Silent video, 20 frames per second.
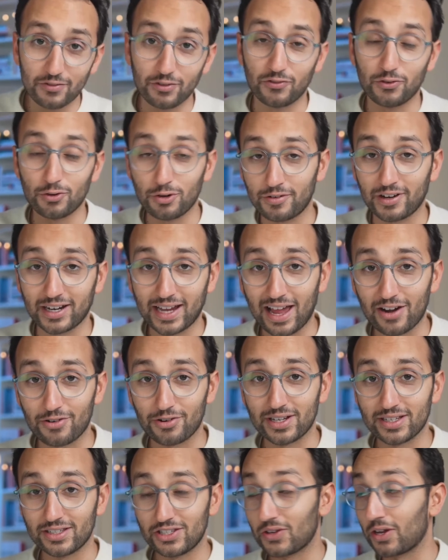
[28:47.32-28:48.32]
for 400
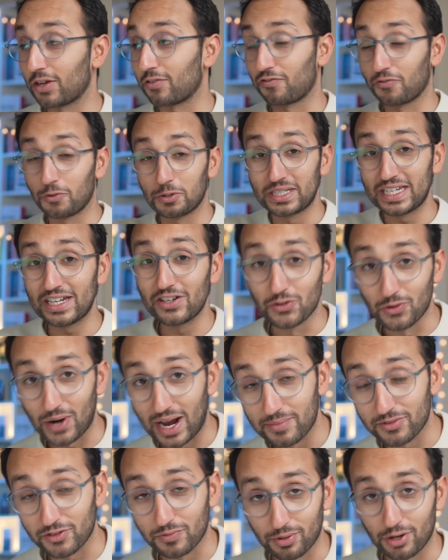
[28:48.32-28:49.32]
calories, you get 40
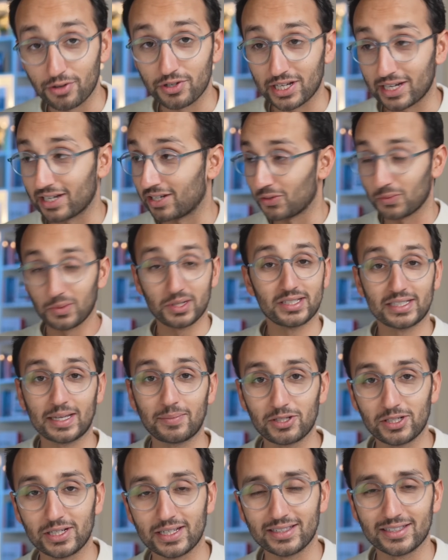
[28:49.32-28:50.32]
grams of protein, which is
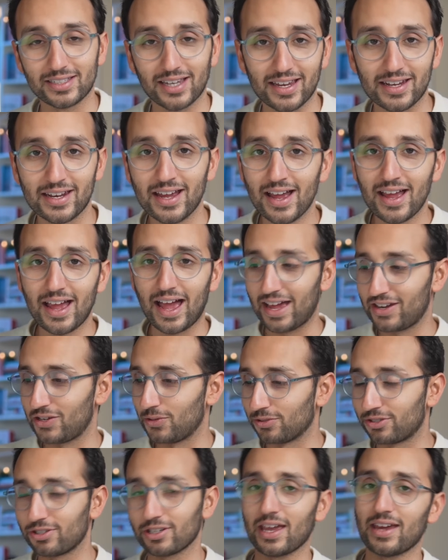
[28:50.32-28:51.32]
absolutely insane. And you
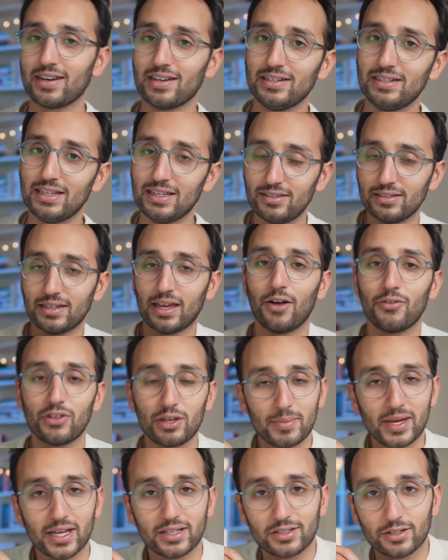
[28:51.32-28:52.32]
also get a decent healthy
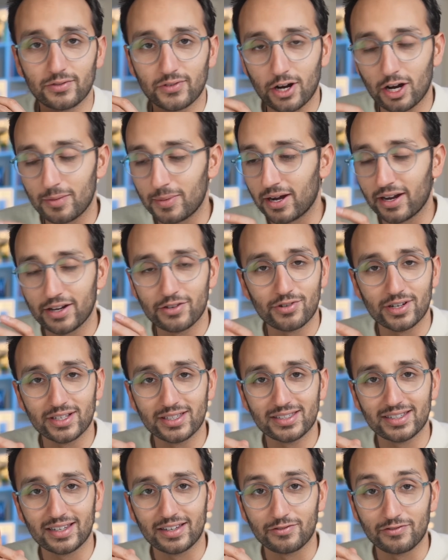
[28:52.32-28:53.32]
mix of
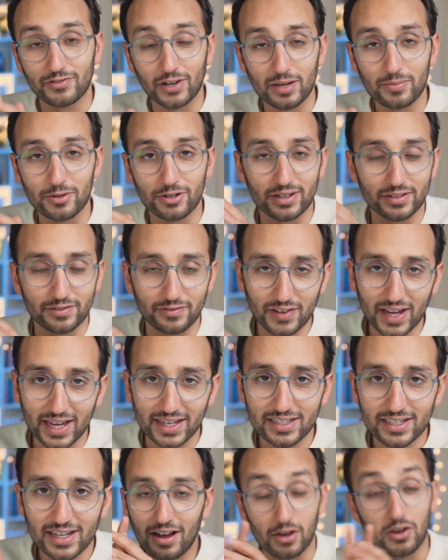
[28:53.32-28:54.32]
carbohydrates and fiber and
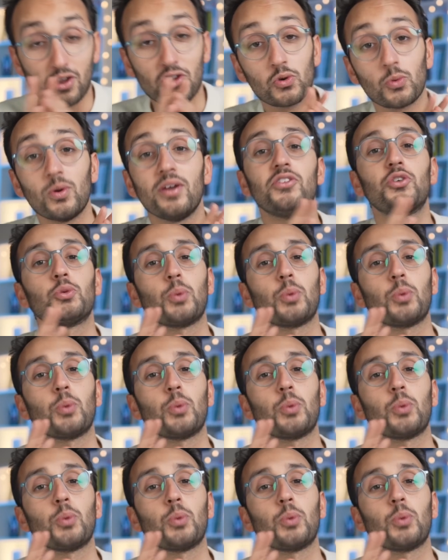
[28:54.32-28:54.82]
fat, along with